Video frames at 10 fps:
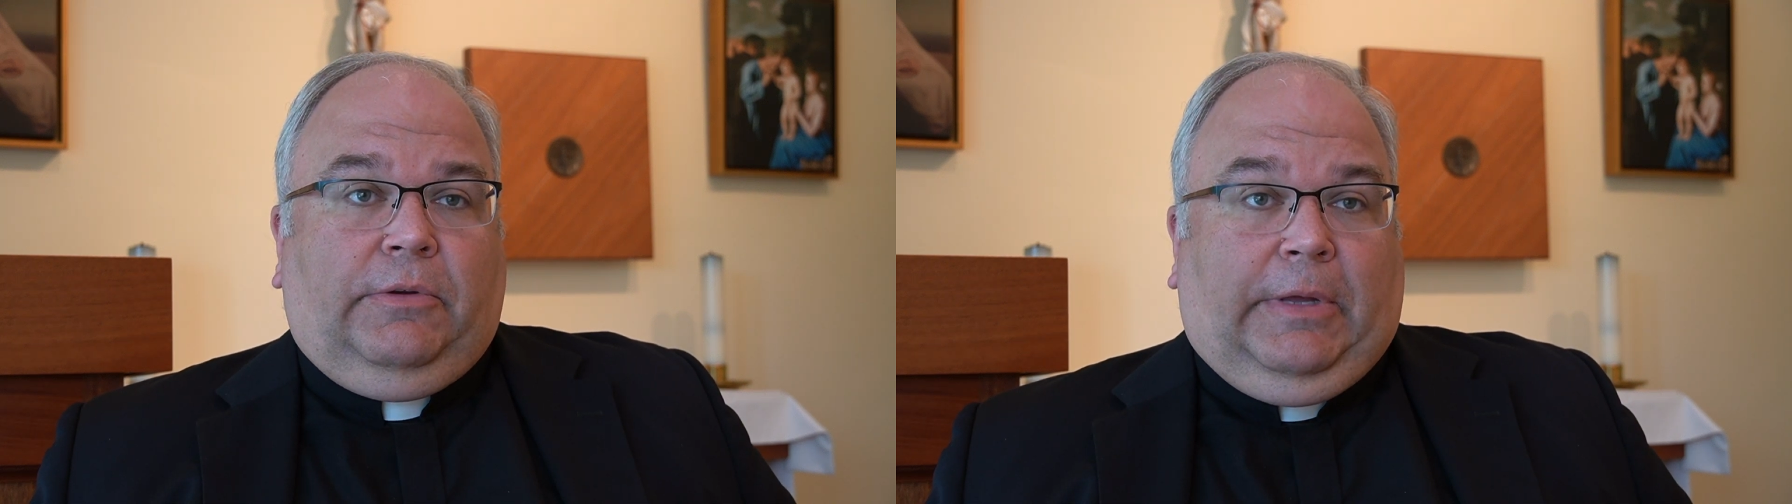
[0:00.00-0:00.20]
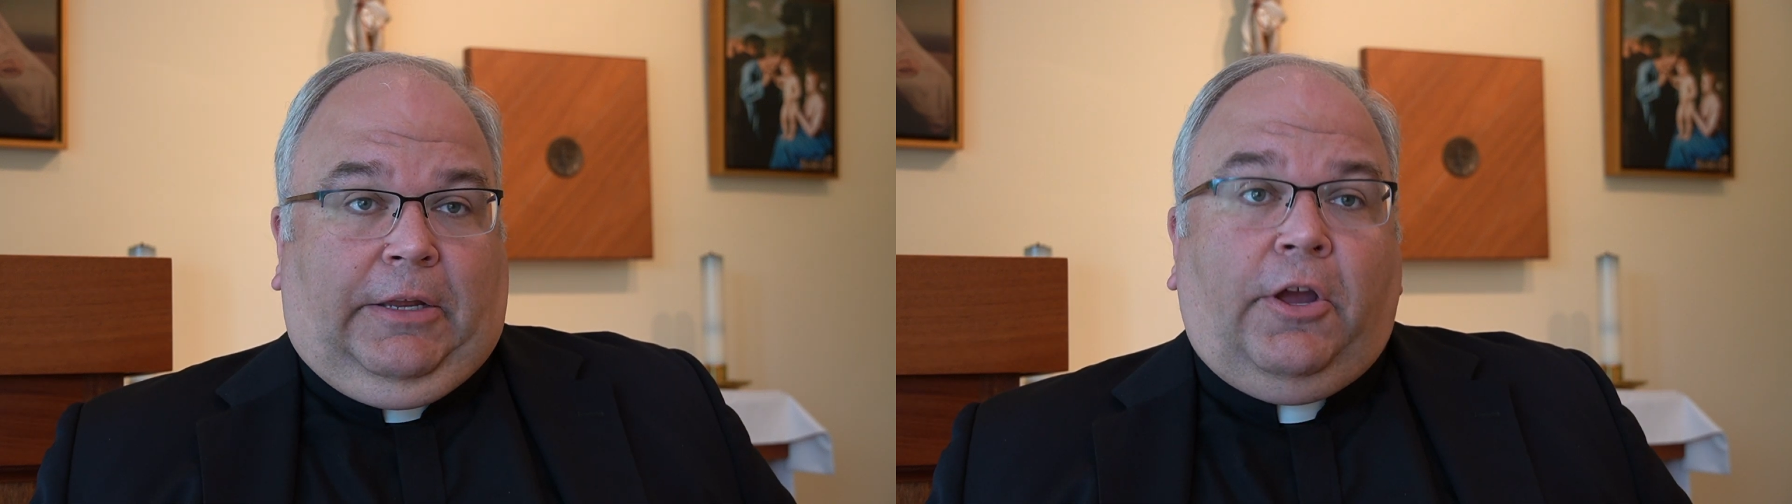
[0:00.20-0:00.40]

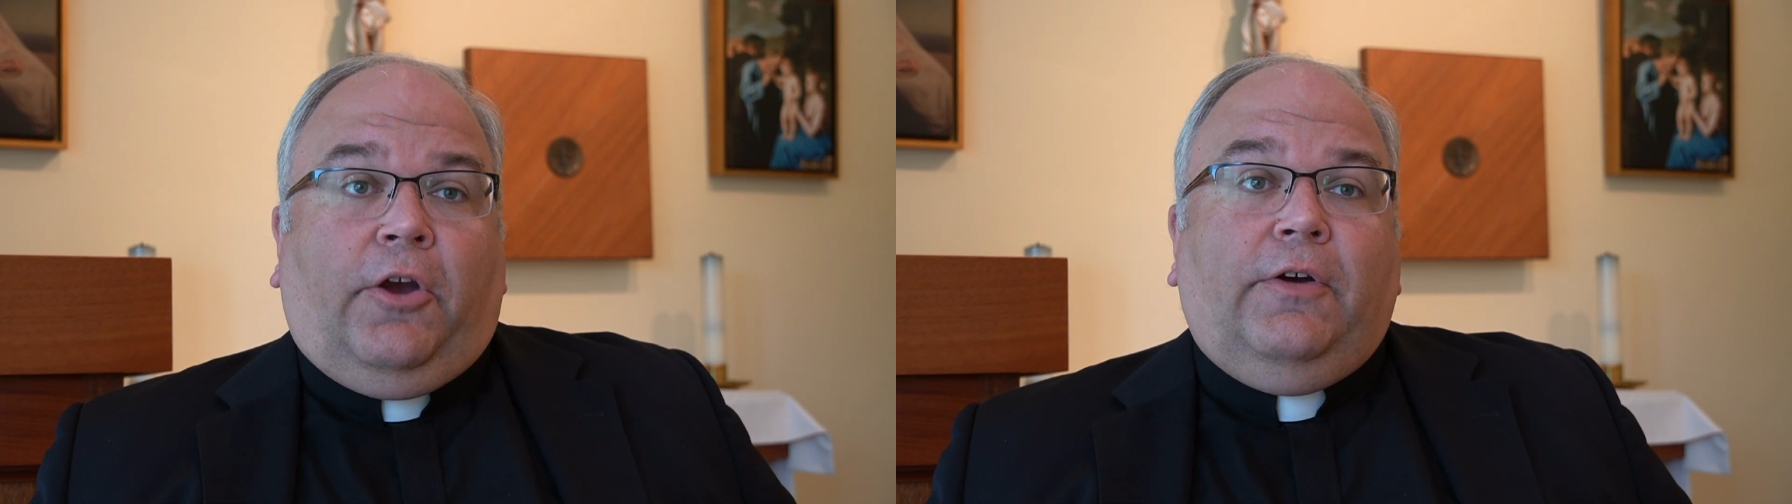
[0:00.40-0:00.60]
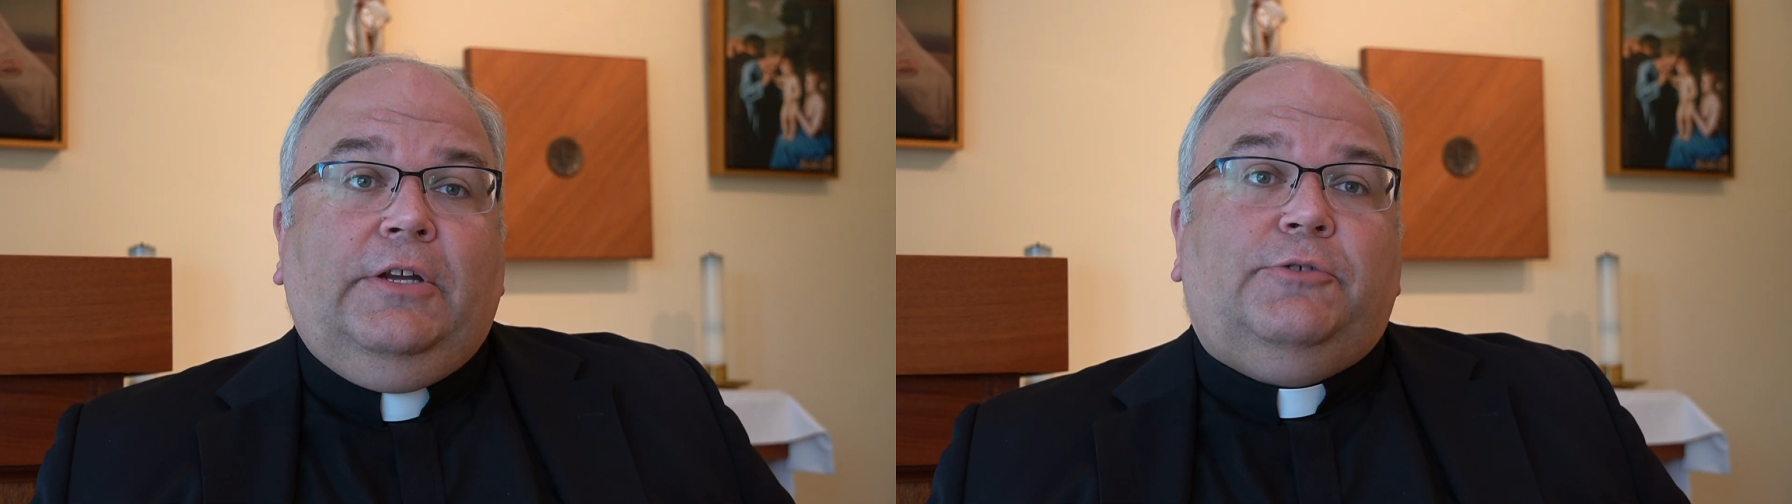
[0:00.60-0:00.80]

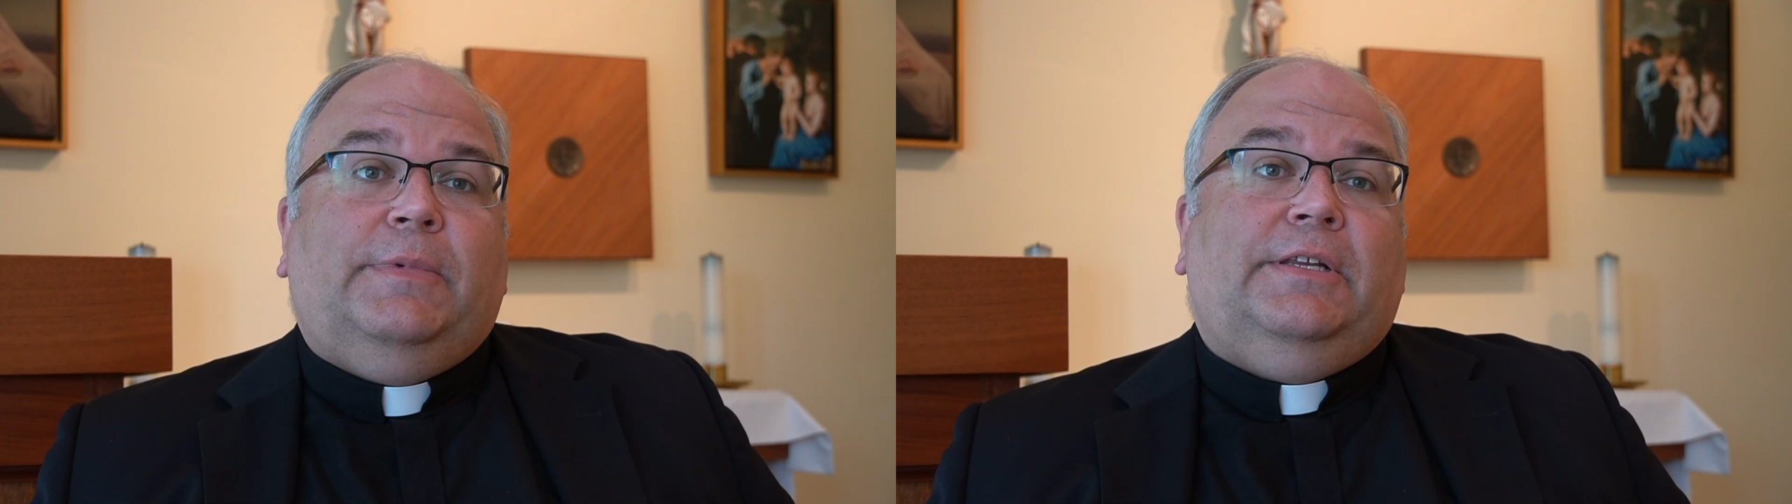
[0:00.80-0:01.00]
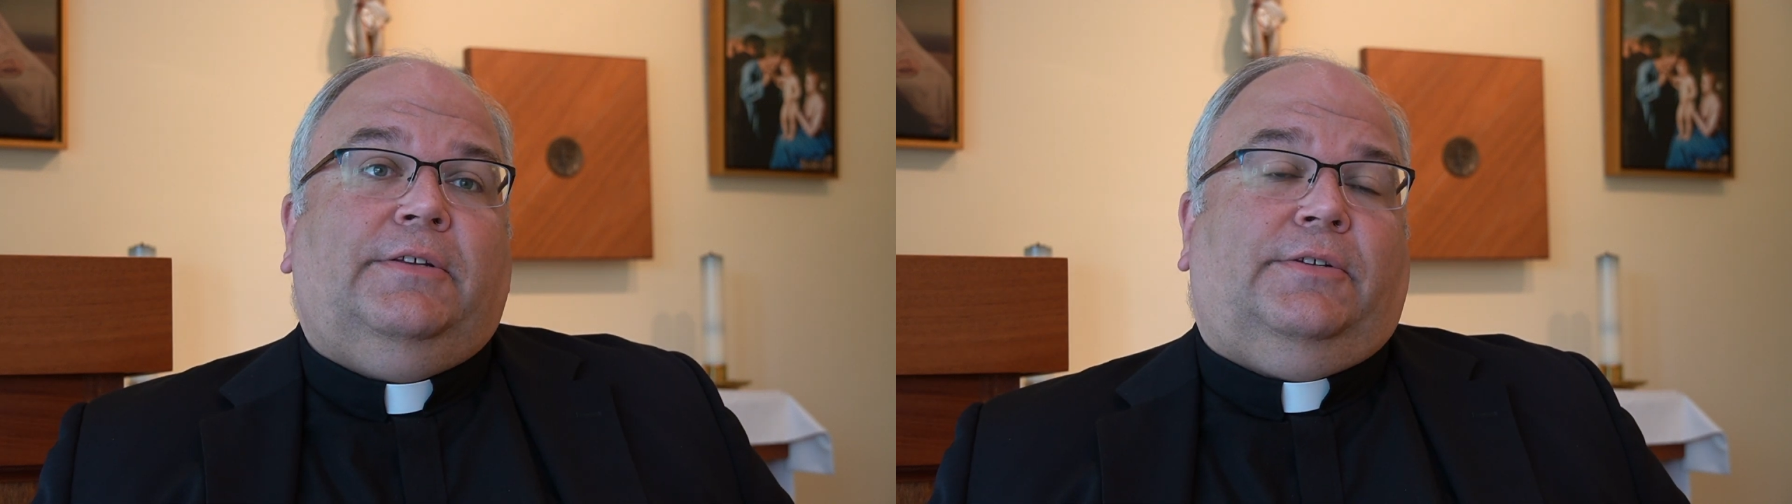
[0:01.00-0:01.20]

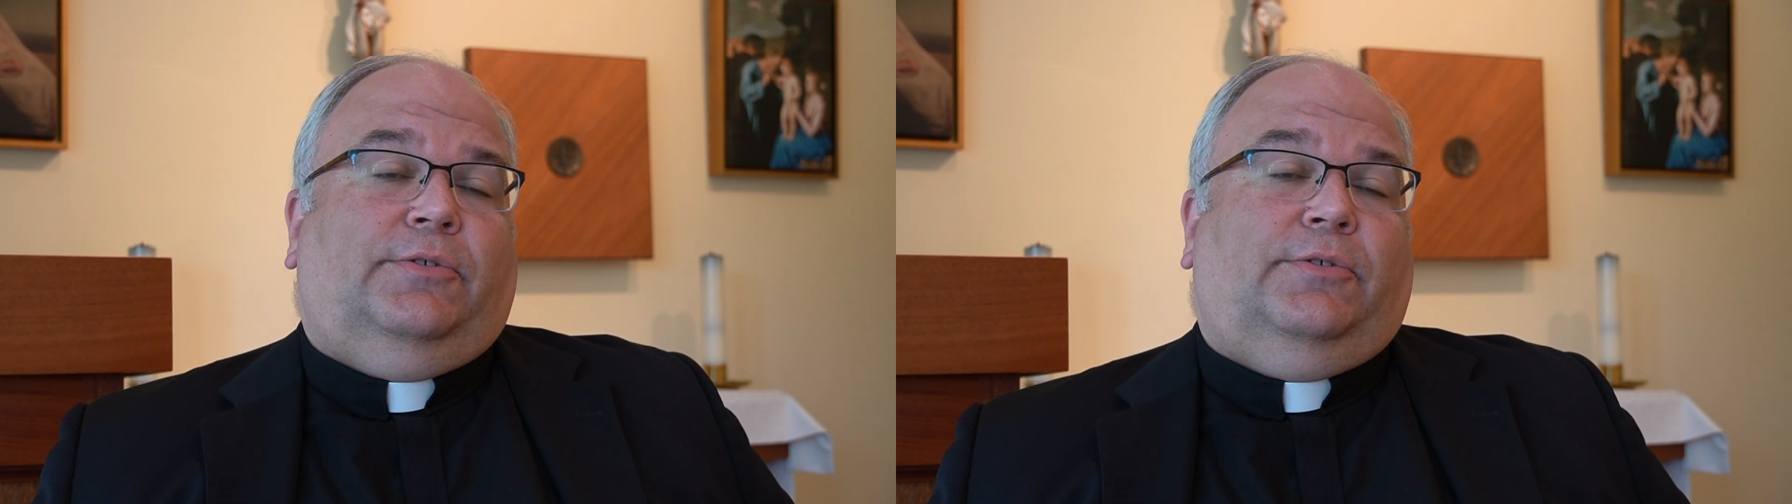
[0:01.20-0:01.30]
encouragement,